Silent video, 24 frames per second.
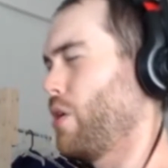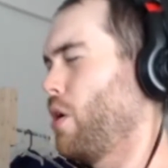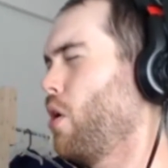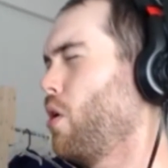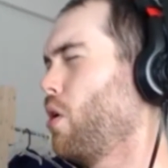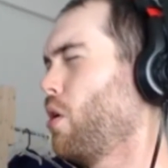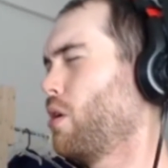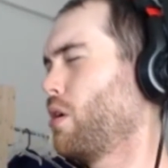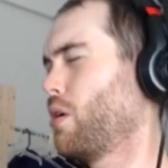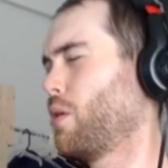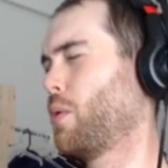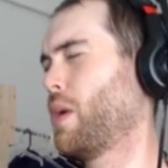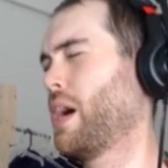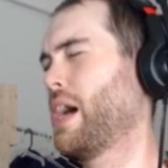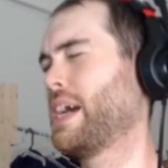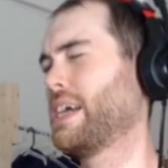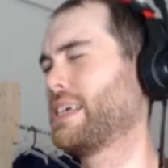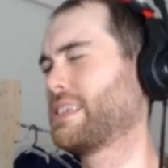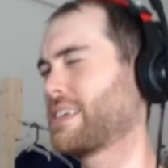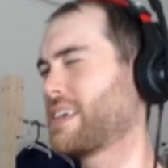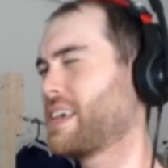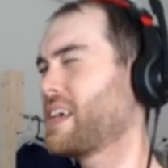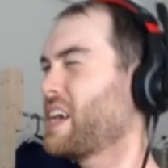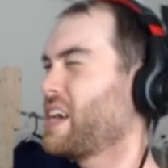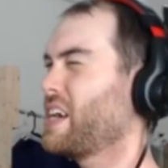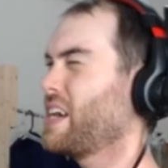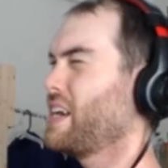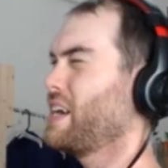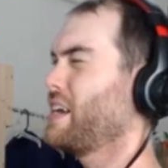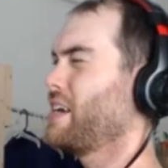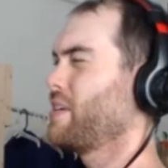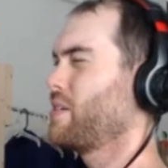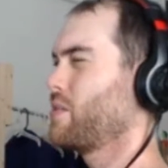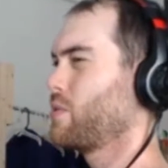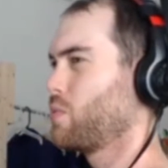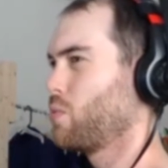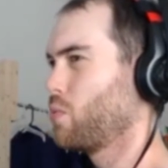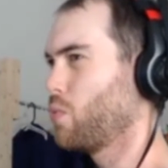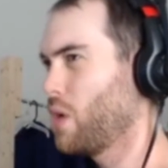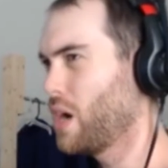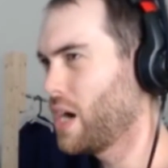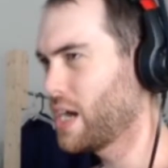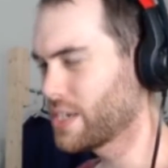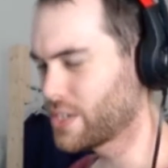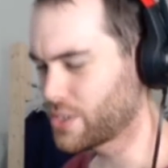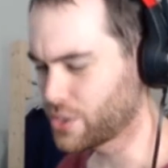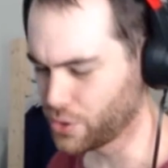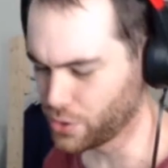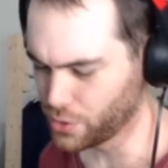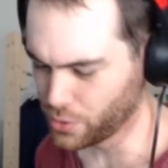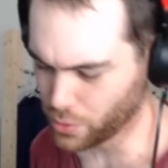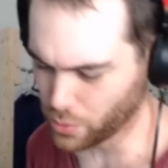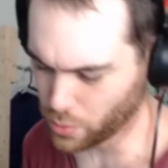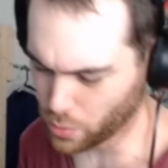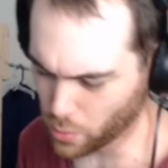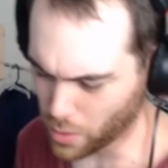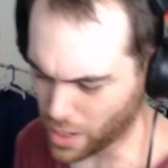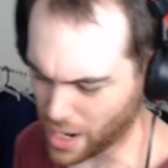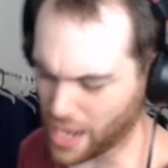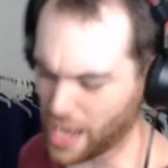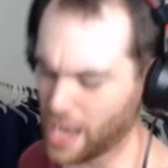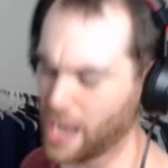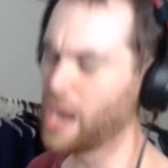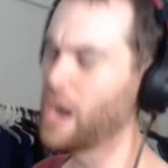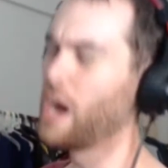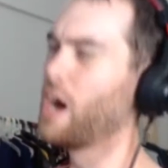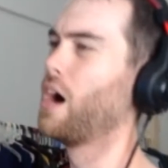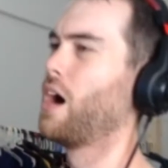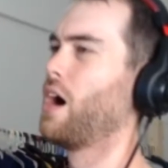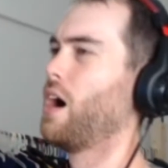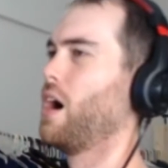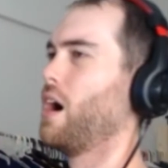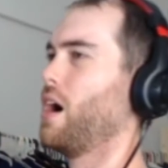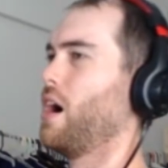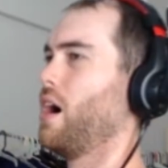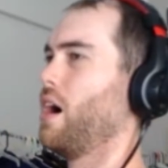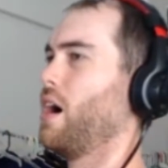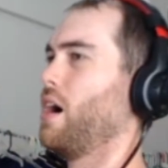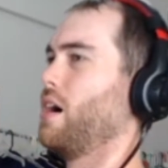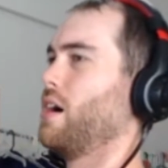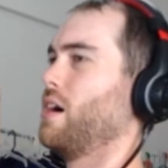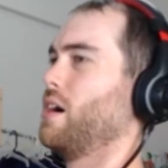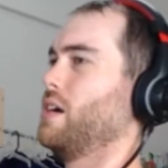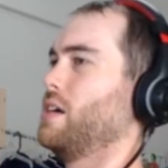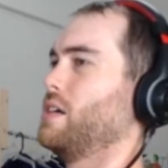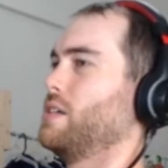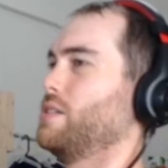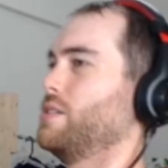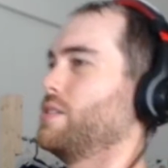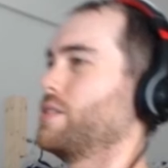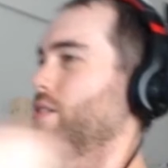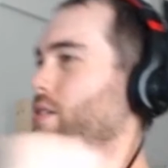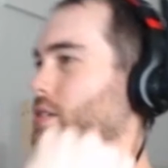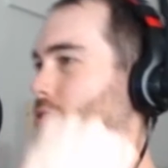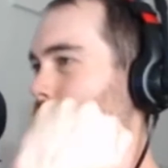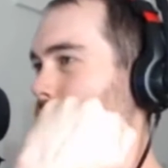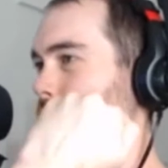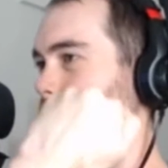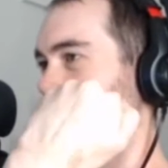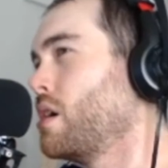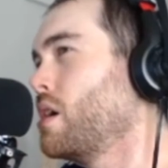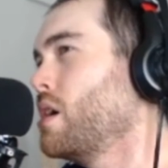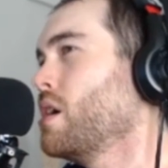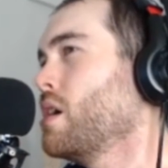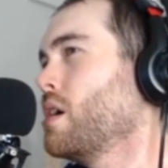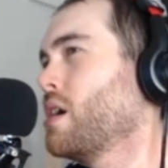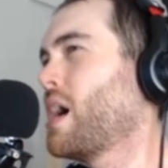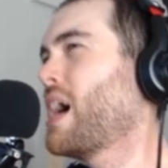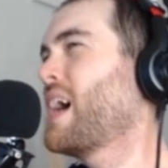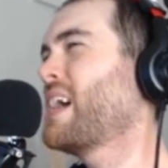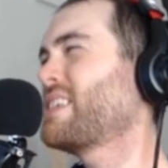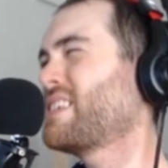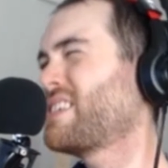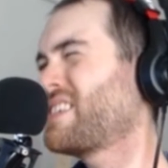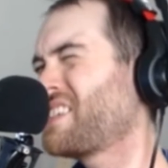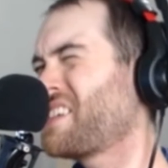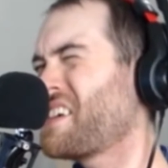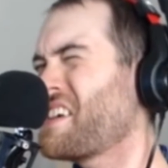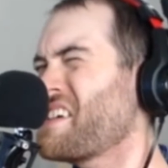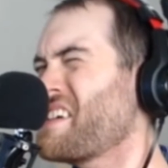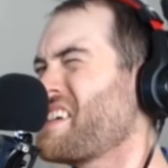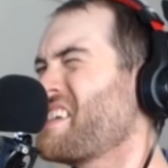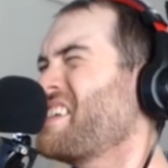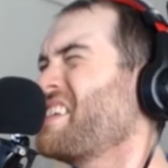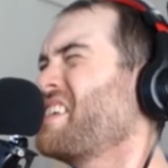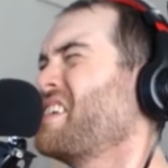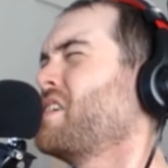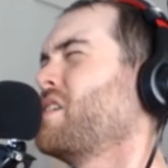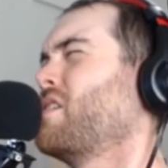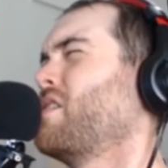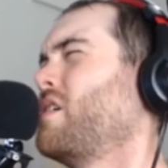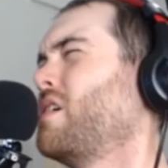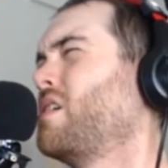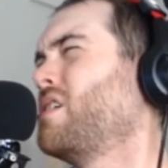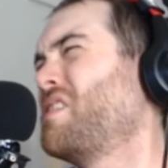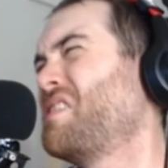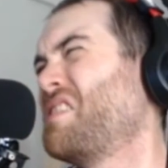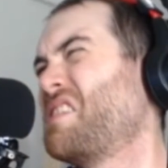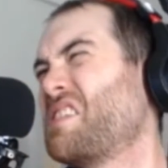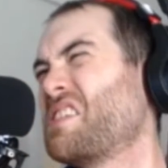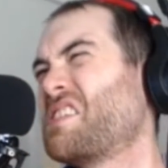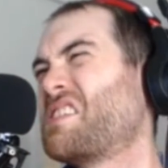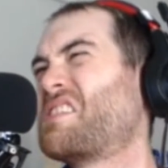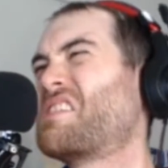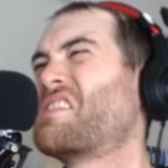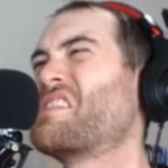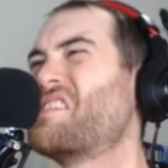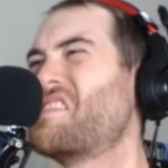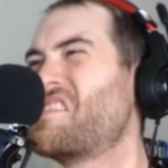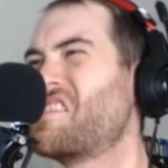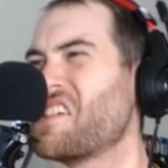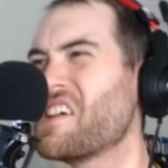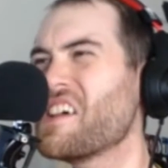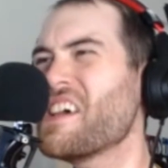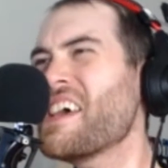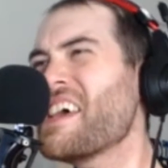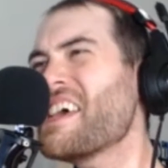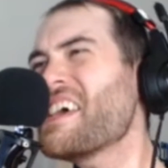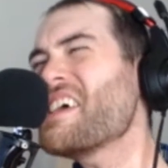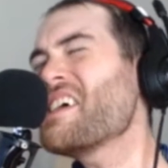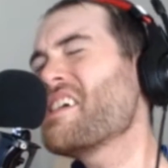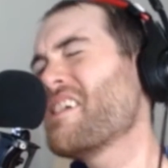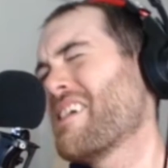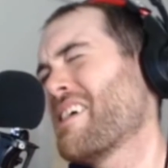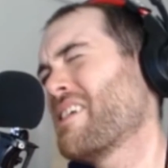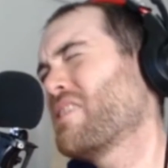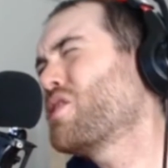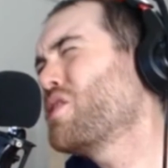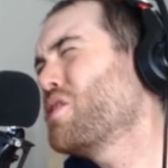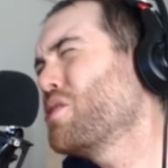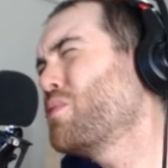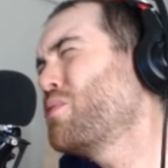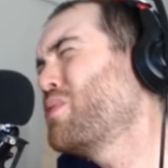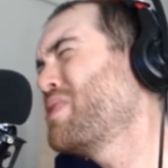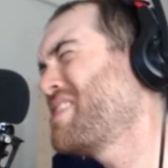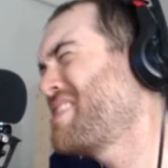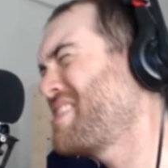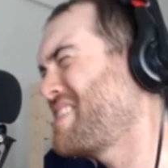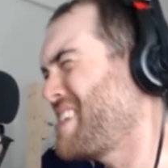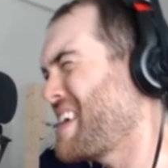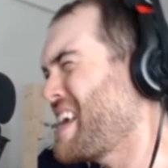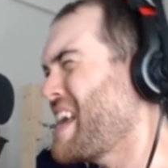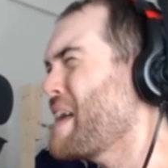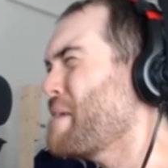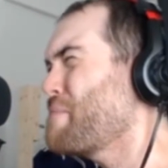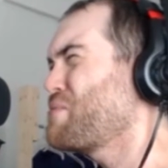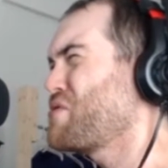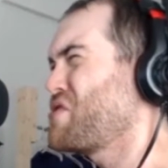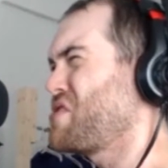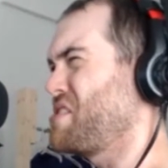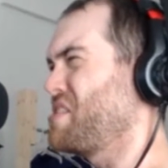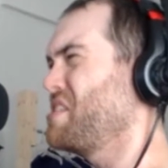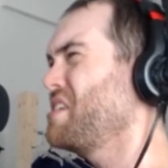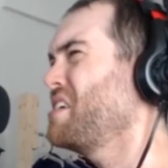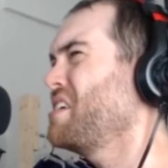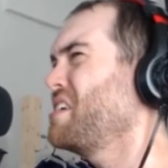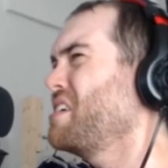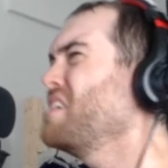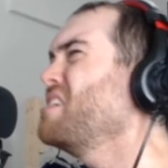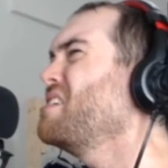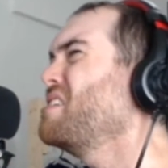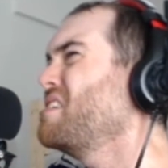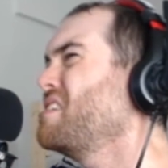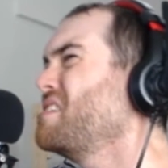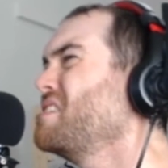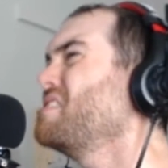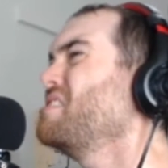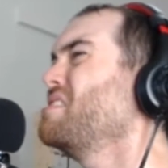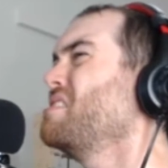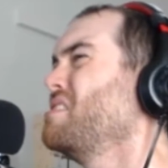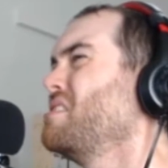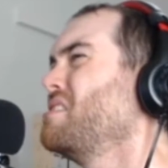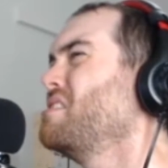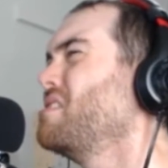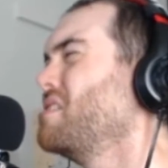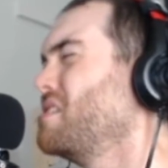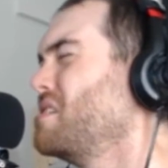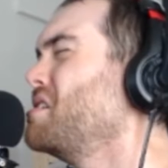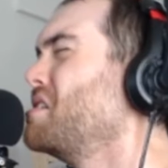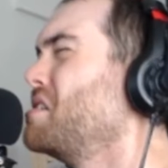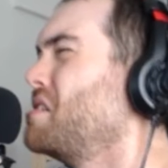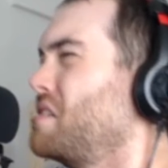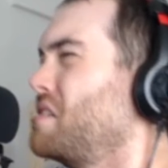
always get what you want. I saw her today at the reception.